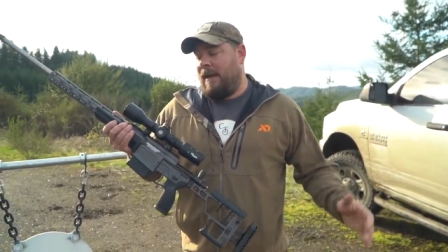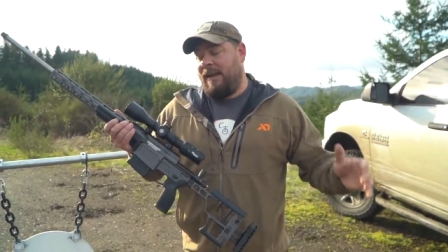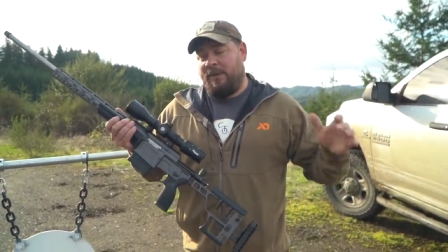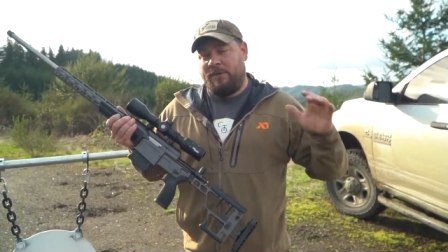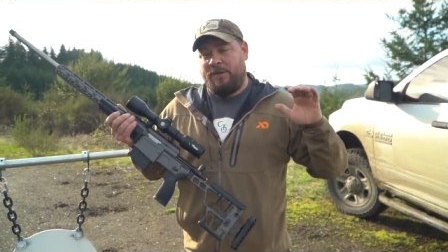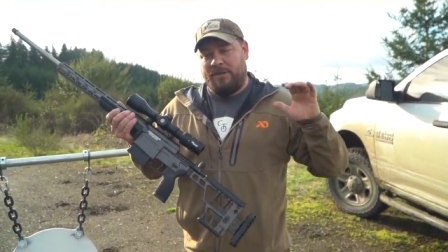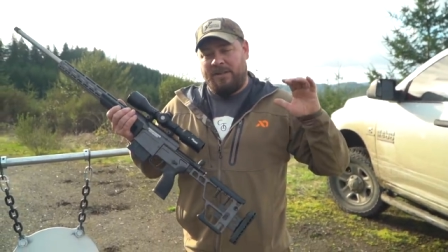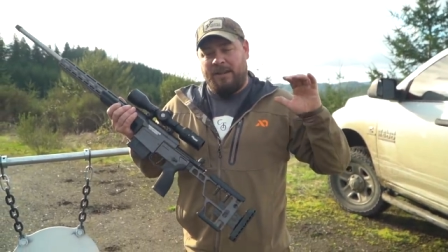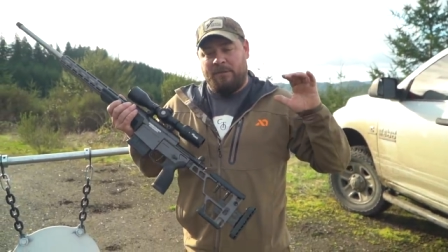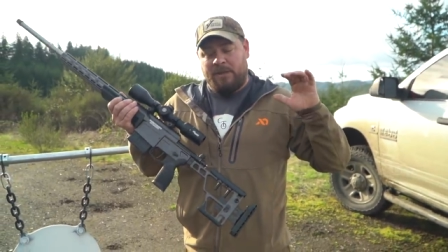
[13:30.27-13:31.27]
it was just
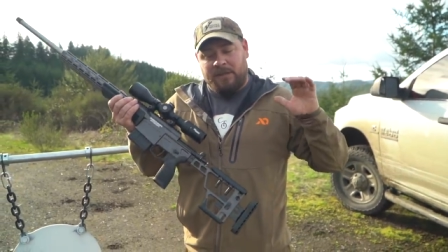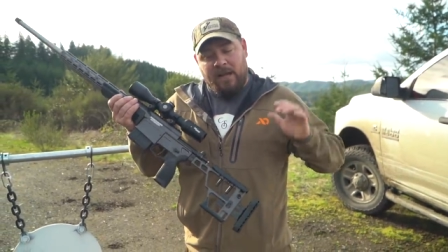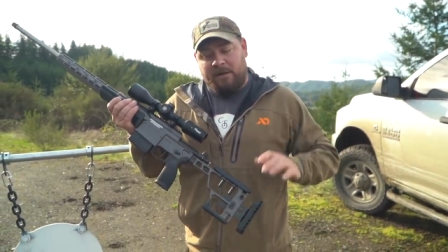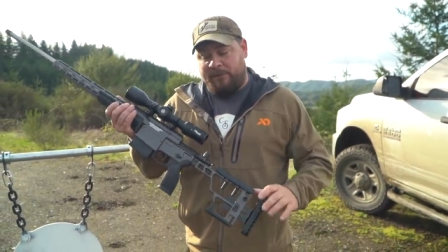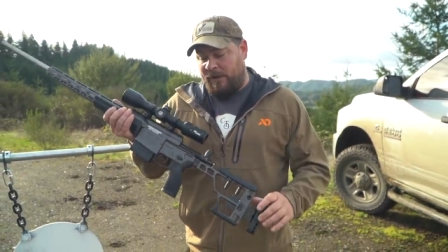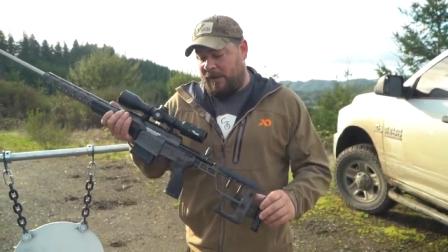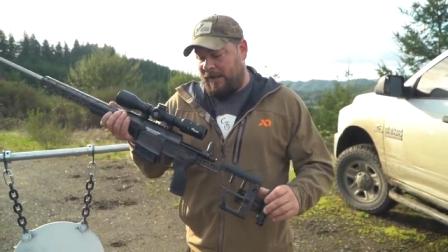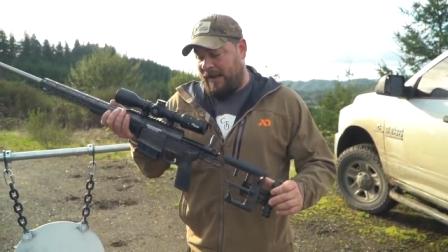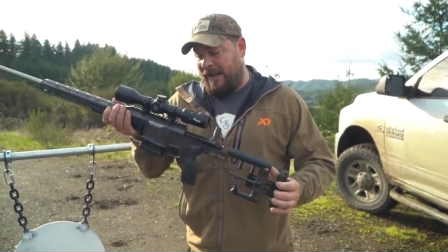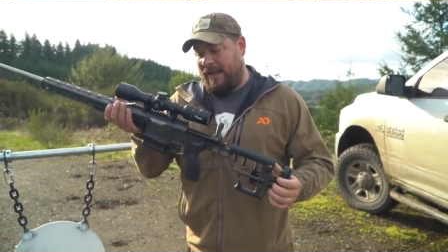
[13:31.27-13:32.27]
it was a lot of
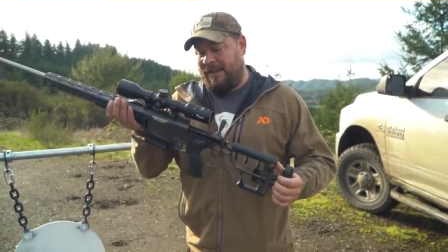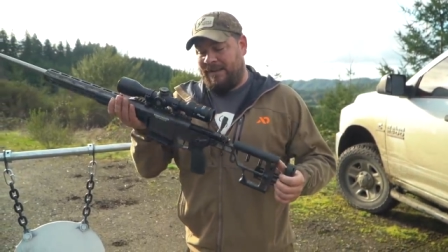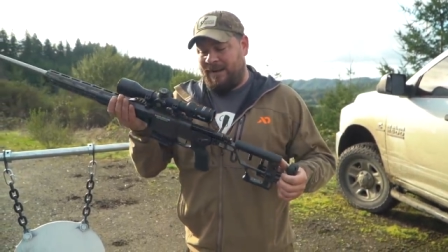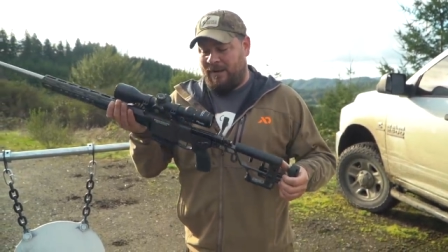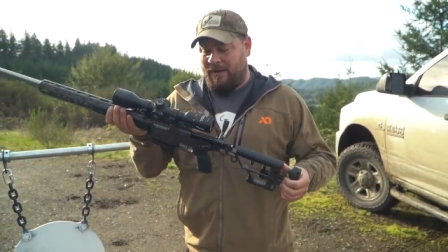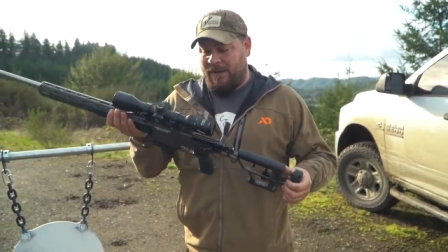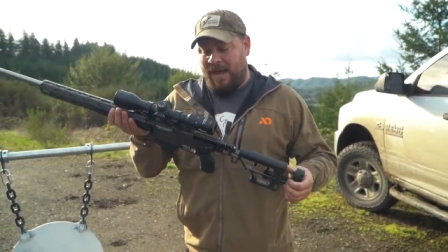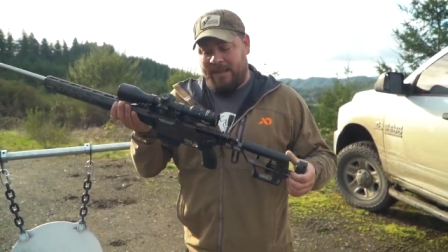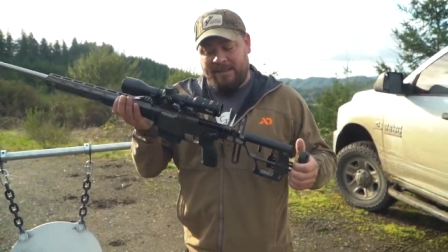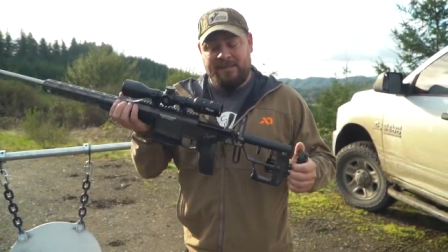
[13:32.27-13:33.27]
fun and not only
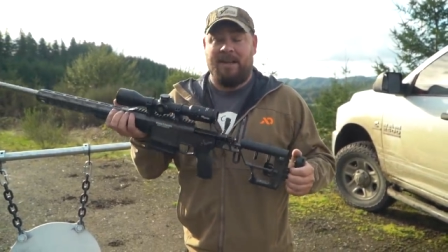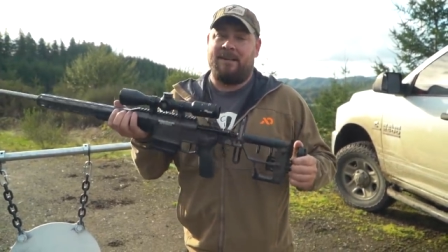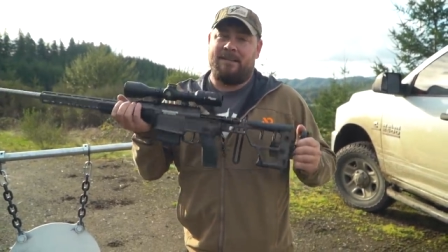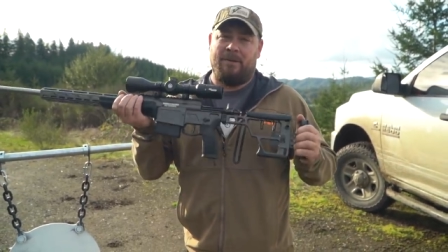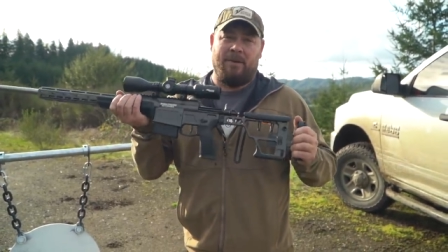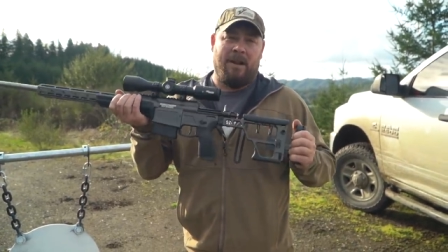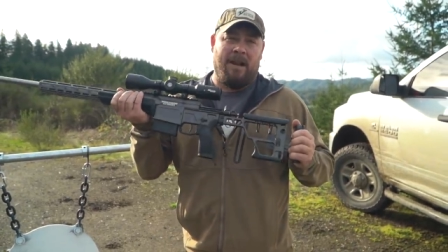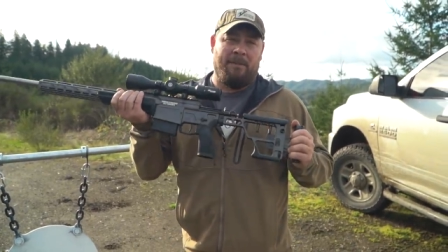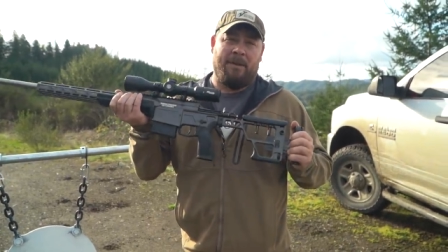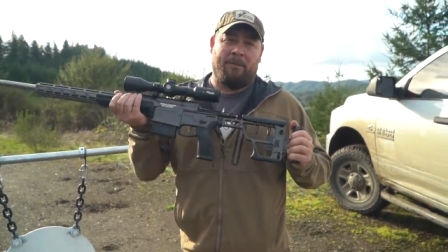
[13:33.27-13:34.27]
that this gun is doing
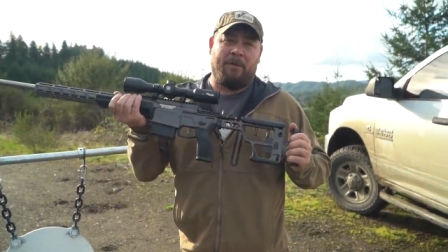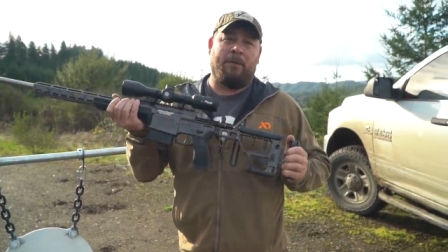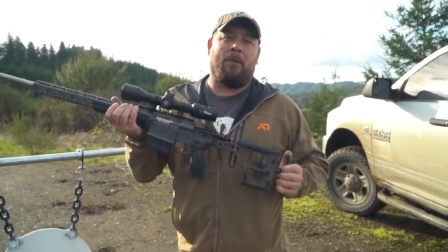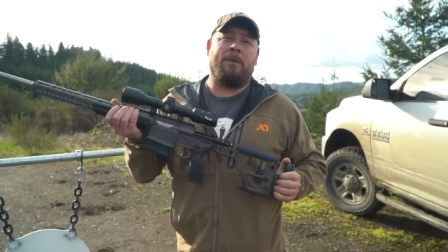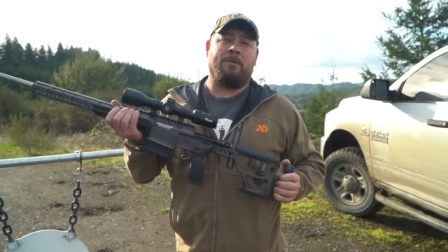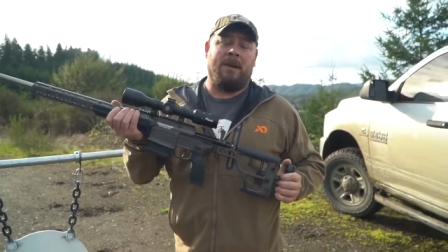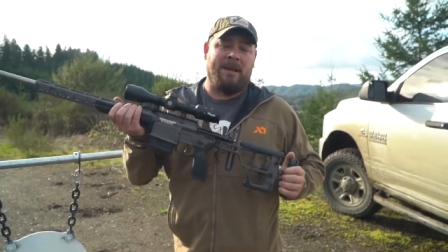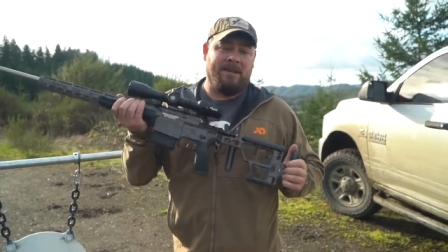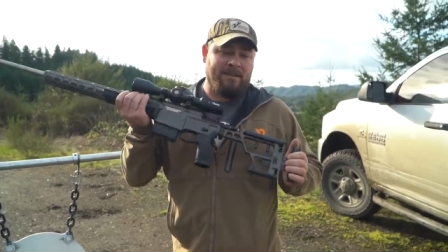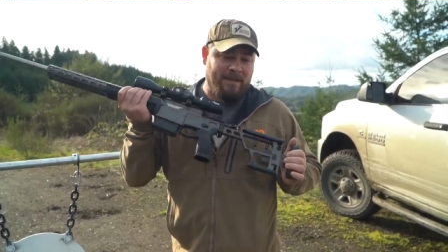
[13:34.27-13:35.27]
i mean performance
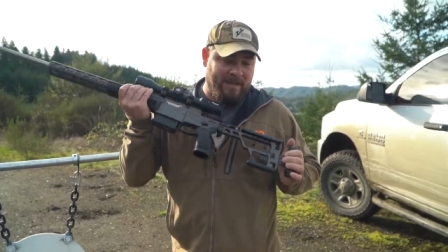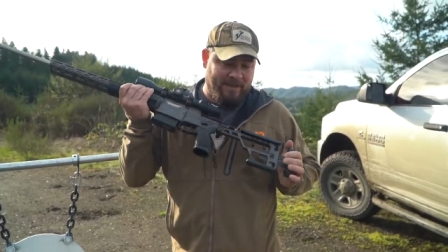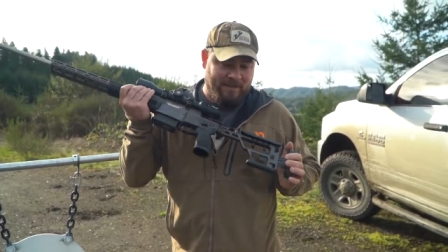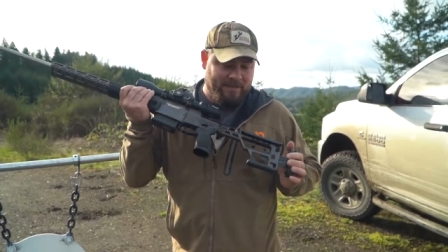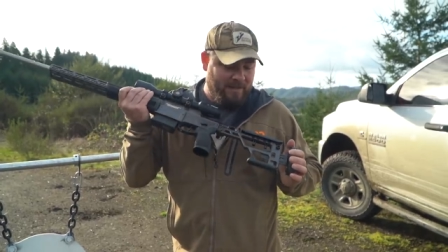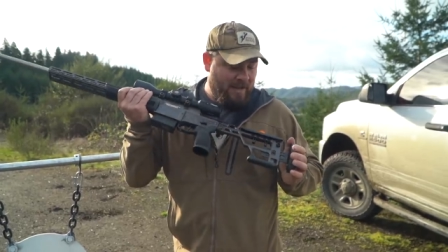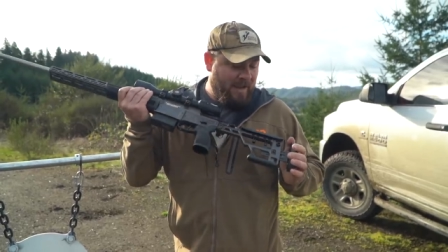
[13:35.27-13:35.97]
wise it is